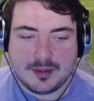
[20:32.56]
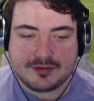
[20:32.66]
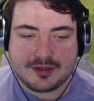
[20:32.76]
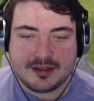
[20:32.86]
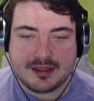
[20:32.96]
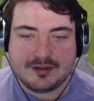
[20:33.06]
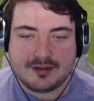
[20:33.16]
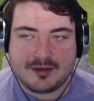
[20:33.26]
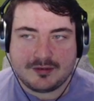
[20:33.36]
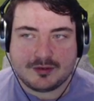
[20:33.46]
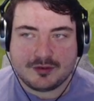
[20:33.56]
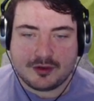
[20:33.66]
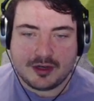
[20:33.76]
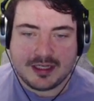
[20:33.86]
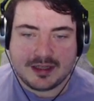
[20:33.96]
West Indies have us
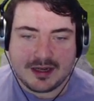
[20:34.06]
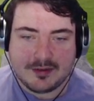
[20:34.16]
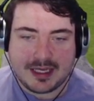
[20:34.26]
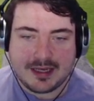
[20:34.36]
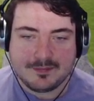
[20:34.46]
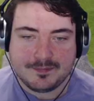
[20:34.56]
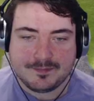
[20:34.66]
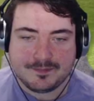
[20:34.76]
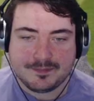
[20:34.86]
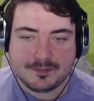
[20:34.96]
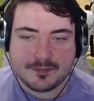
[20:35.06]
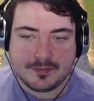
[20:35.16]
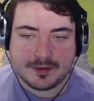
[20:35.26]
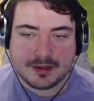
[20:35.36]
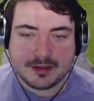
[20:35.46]
three down here.
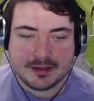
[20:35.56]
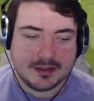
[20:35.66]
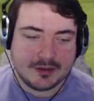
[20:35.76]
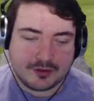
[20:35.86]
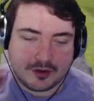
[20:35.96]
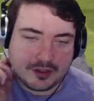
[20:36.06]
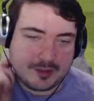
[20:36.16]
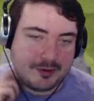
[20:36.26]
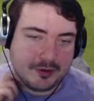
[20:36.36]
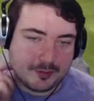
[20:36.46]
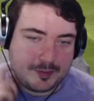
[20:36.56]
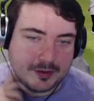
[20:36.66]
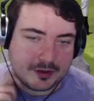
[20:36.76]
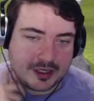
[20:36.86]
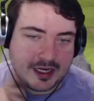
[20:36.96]
So Ollie Pope
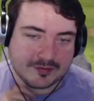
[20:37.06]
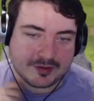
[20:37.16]
going to have